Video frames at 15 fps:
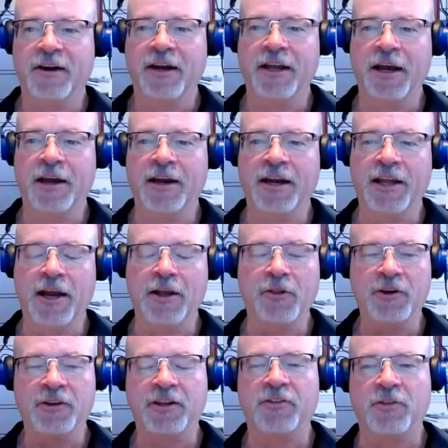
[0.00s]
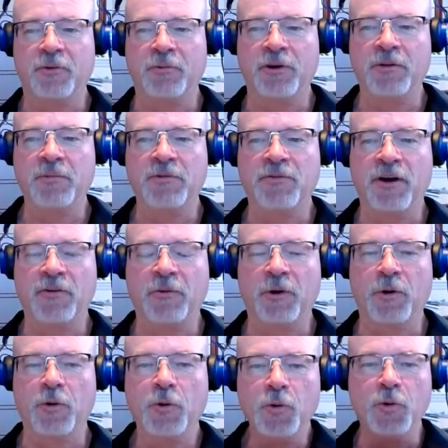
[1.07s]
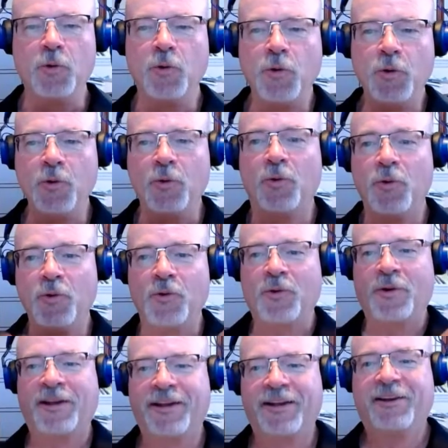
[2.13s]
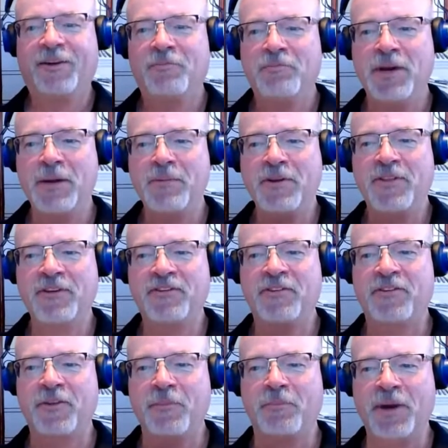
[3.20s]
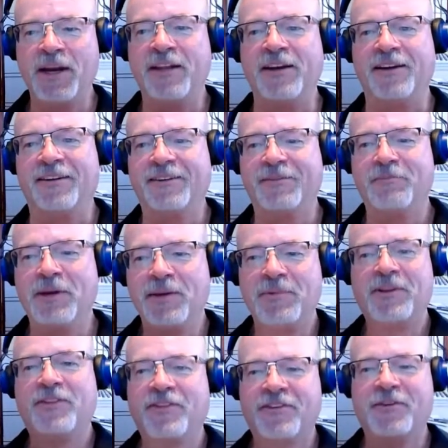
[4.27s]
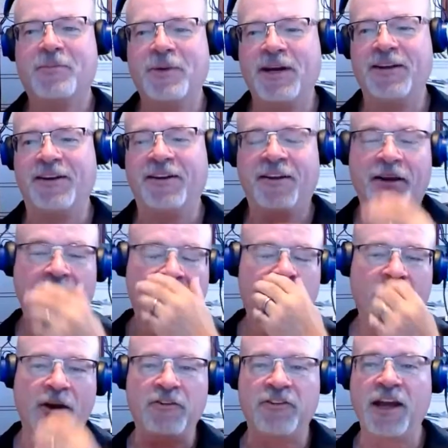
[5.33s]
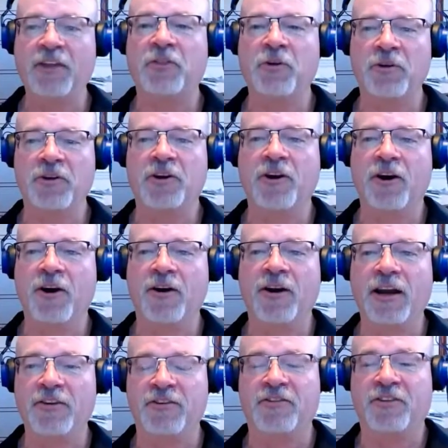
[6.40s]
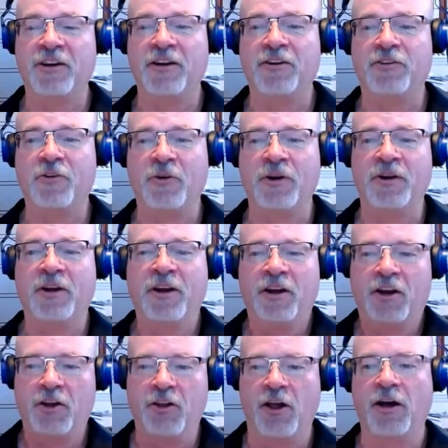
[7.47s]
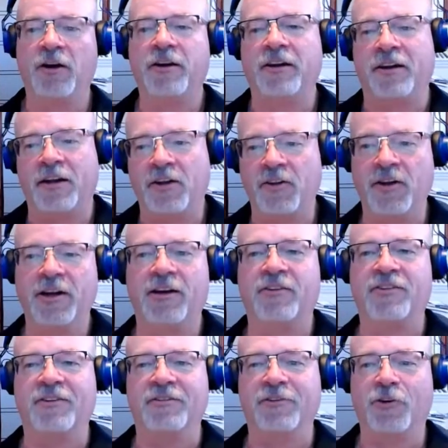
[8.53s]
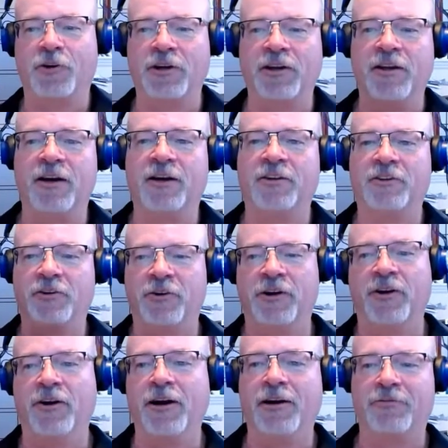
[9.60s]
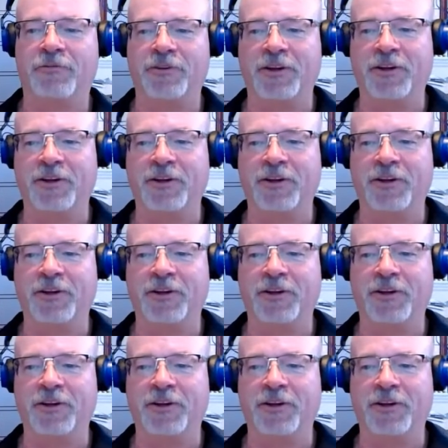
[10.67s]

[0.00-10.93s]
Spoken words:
And I looked at the README file. Ooh, maybe this is the beta. So I sat there in the car as this thing is going clunk and clicks and turning on and turning off.